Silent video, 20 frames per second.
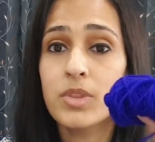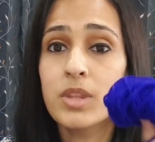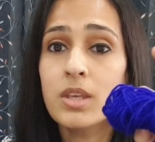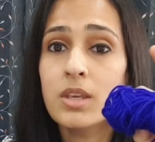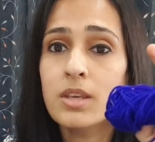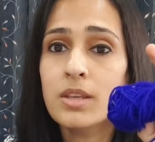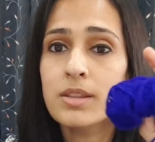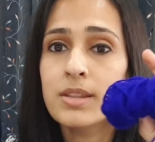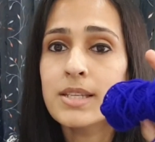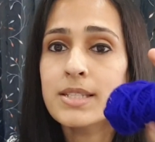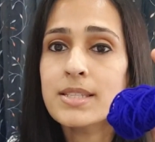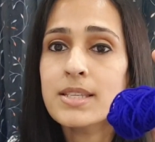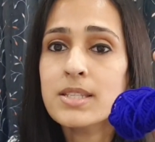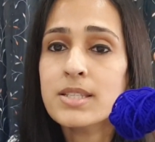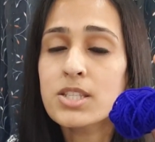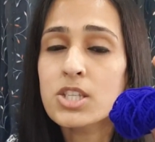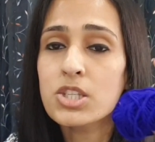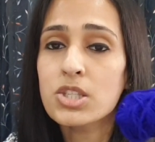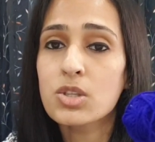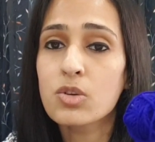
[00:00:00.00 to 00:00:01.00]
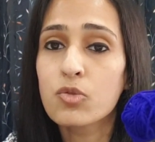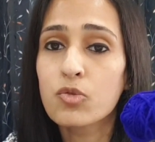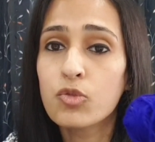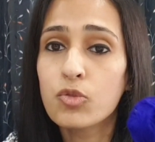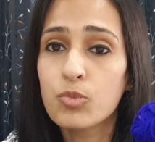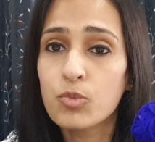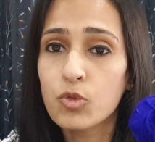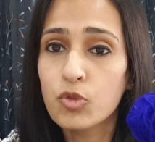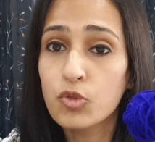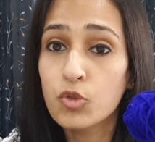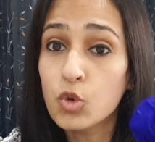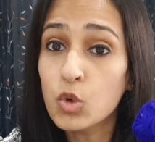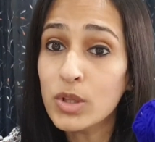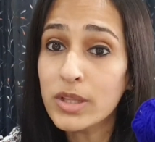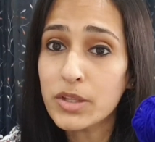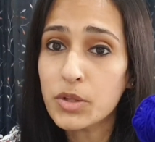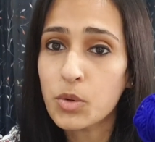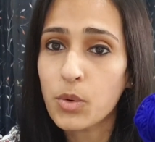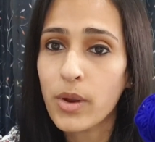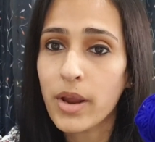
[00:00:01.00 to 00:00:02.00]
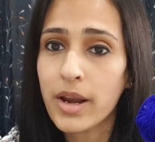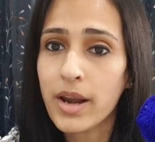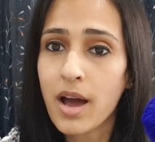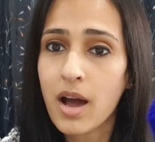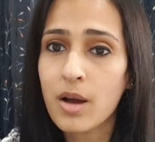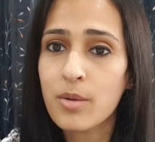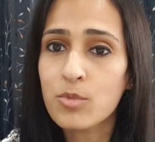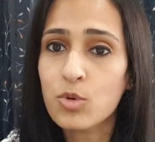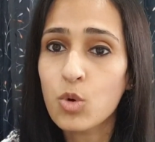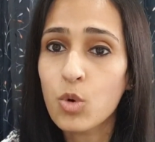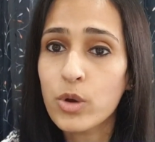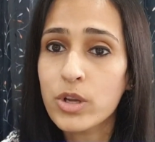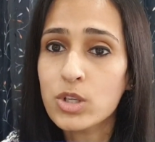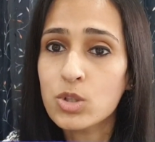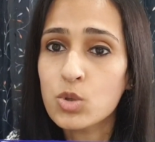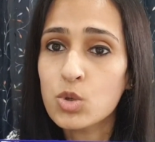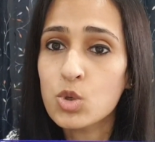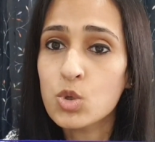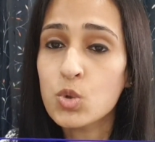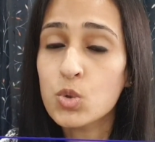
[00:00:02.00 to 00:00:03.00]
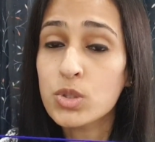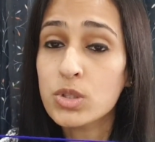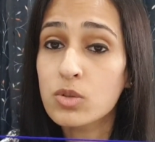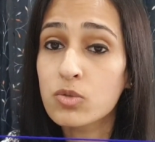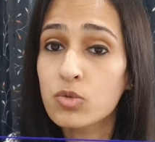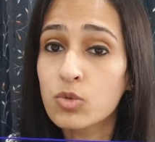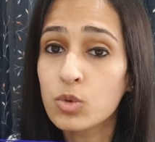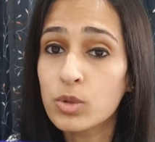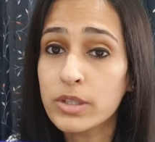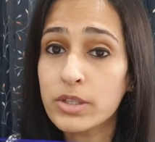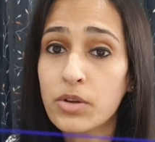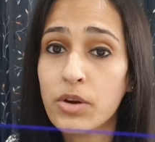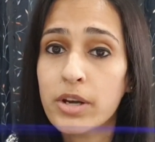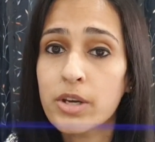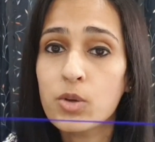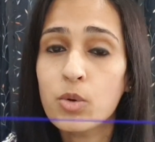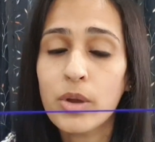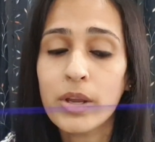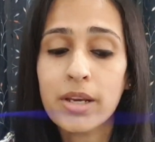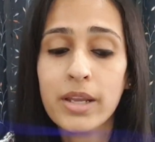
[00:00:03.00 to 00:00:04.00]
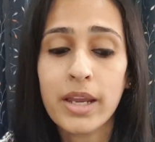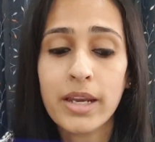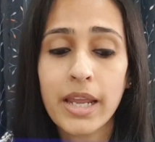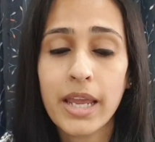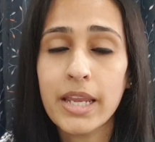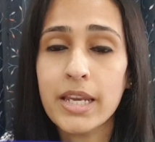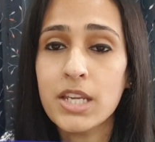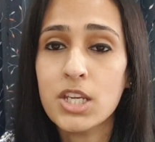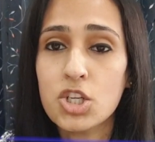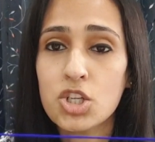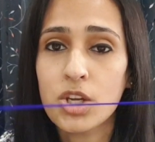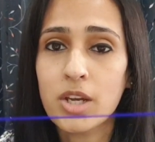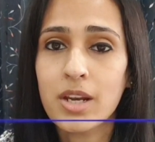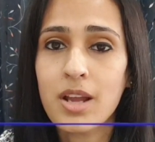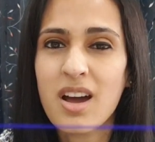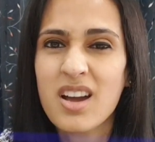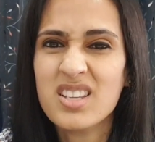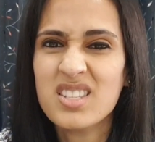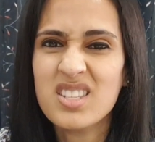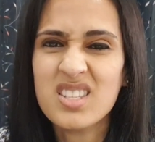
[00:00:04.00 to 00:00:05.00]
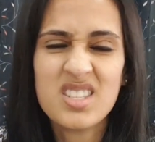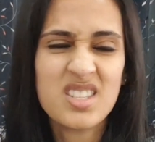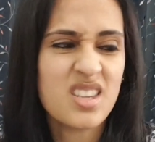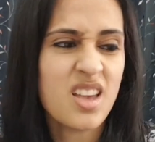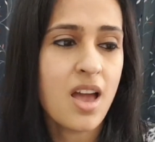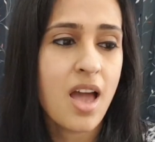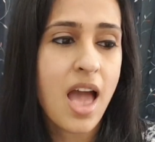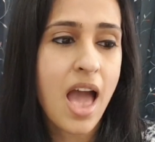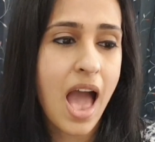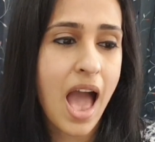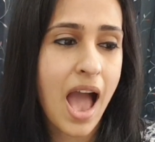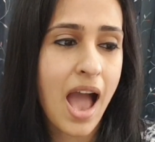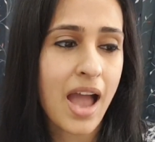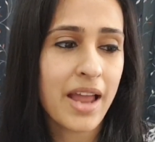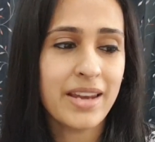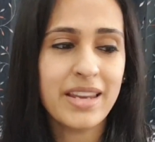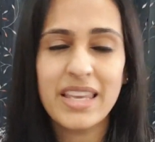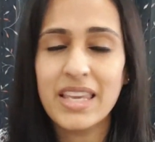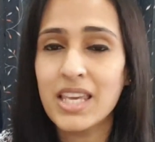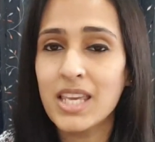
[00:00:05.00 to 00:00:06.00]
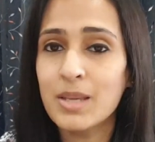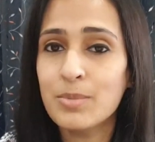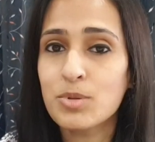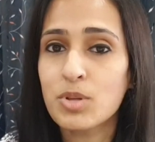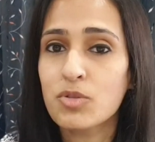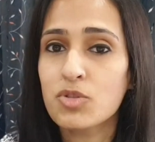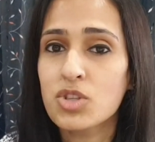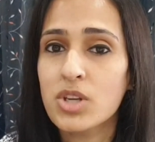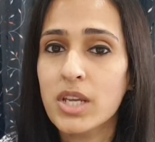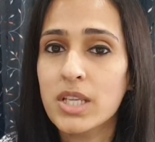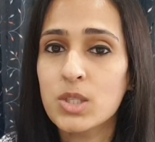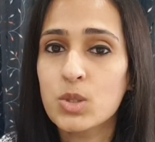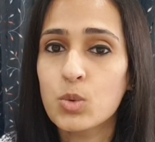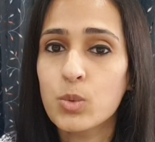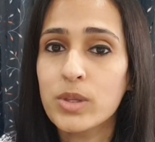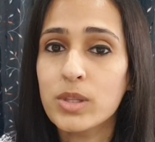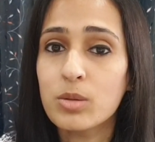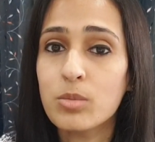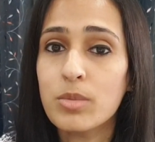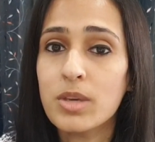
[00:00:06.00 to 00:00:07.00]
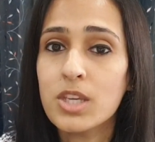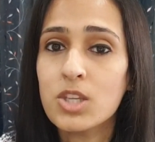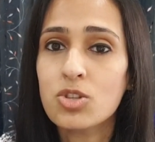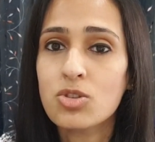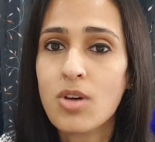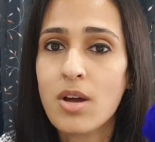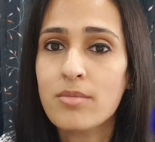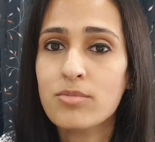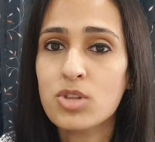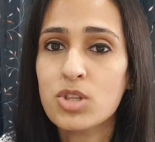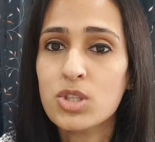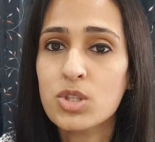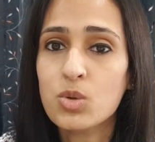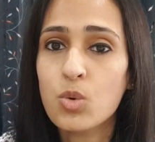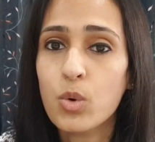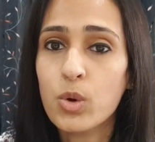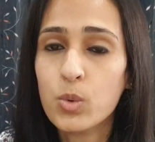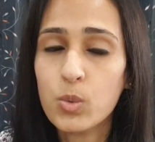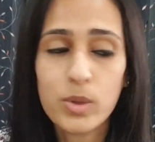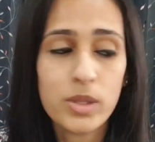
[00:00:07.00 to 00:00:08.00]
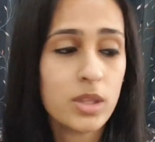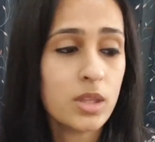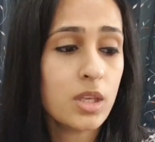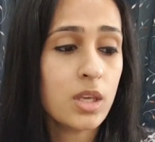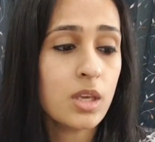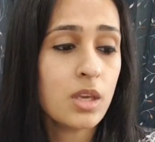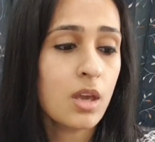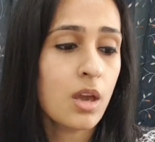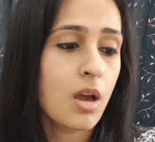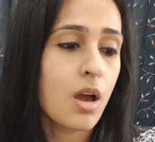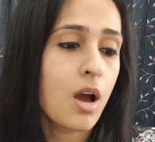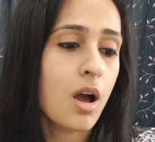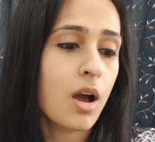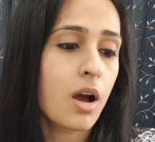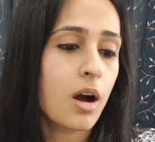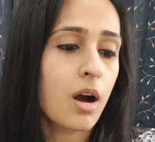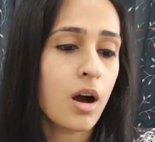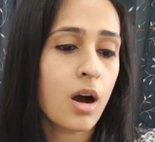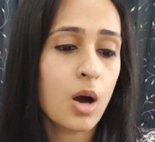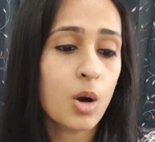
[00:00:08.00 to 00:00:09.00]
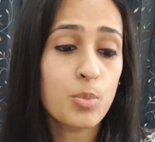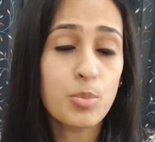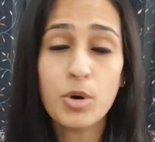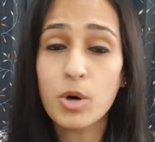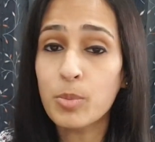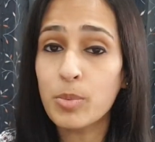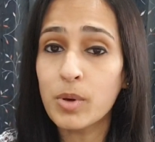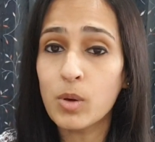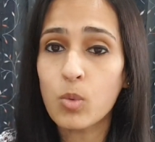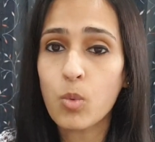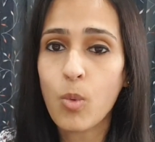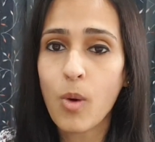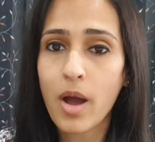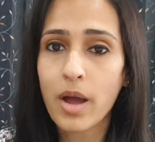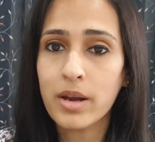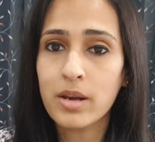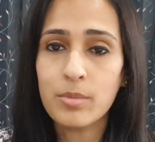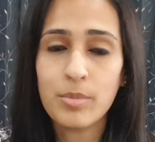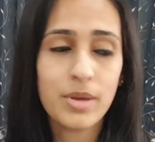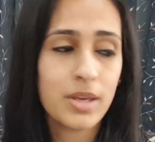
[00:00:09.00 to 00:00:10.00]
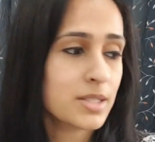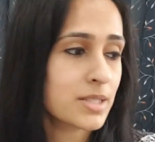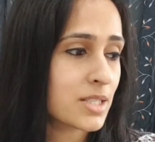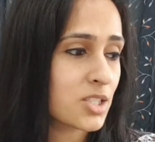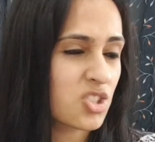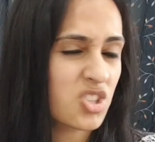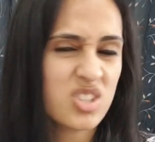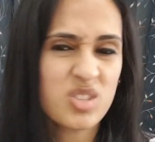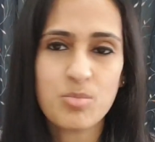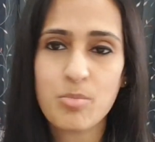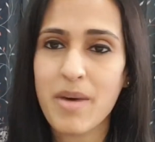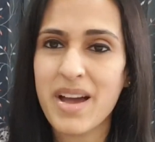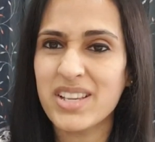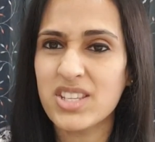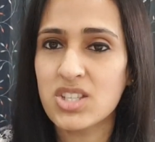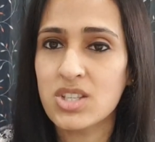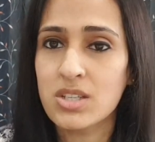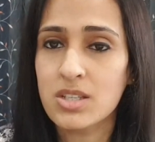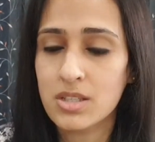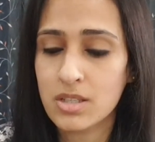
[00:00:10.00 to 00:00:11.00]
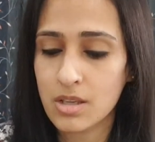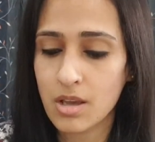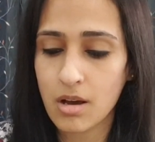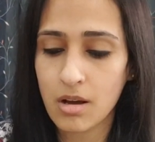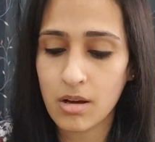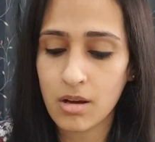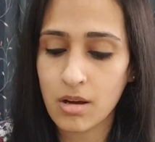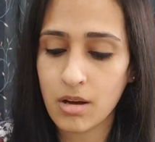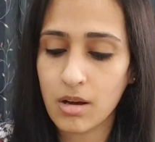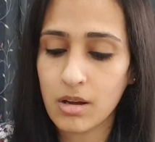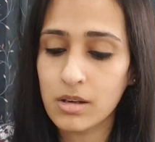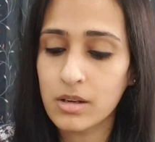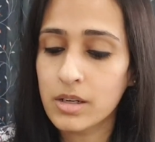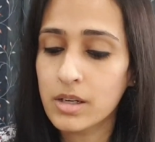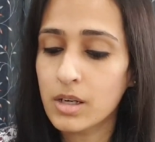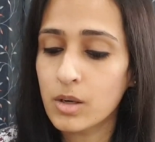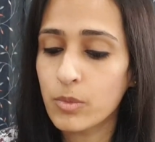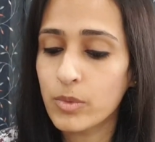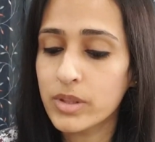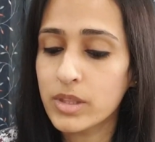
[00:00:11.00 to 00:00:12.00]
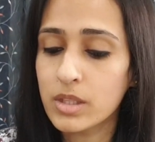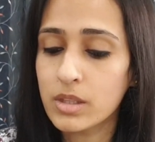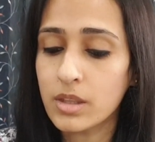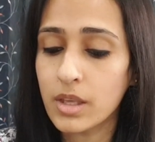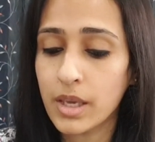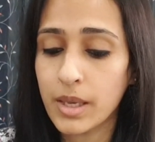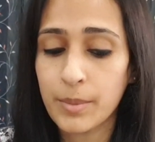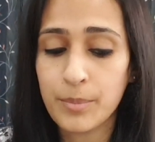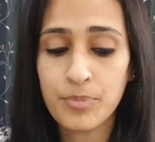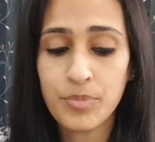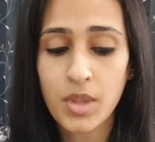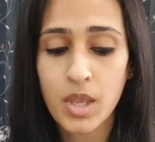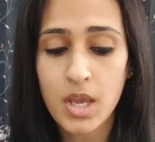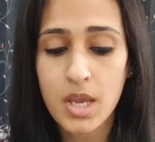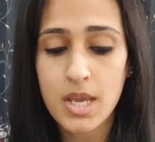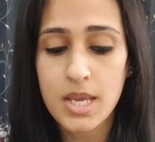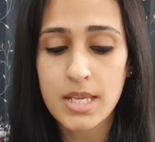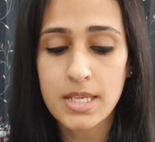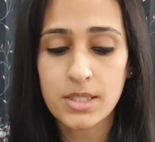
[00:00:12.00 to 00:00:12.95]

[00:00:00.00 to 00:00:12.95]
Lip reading: This is just the wool thread. I'm going to use the wool thread. You can get any shade. I just had heaps of shades with me, so I'm just going with the purple one because it just matches a little with the theme.